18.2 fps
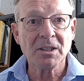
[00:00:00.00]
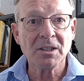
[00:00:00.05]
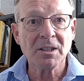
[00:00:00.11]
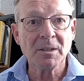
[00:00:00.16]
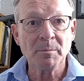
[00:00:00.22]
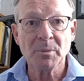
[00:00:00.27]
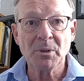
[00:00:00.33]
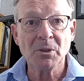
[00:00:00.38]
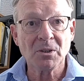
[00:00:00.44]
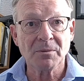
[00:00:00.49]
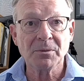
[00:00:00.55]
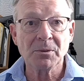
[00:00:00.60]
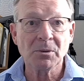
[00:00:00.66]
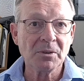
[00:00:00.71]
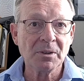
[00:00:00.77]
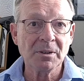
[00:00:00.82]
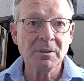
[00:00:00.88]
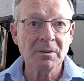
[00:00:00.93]
and beautiful
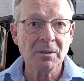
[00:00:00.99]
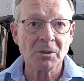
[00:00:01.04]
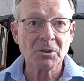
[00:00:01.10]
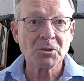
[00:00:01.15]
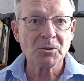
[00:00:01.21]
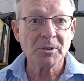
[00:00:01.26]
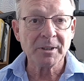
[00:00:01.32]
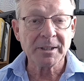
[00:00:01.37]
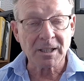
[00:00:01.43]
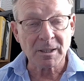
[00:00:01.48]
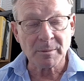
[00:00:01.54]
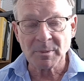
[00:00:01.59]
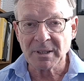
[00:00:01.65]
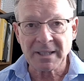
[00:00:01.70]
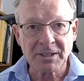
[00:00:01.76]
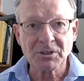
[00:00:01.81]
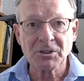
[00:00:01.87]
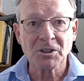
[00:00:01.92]
than Australia. But
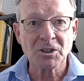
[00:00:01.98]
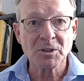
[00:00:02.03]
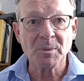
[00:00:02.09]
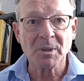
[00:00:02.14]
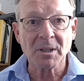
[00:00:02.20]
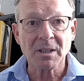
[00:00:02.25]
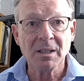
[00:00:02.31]
that's just me.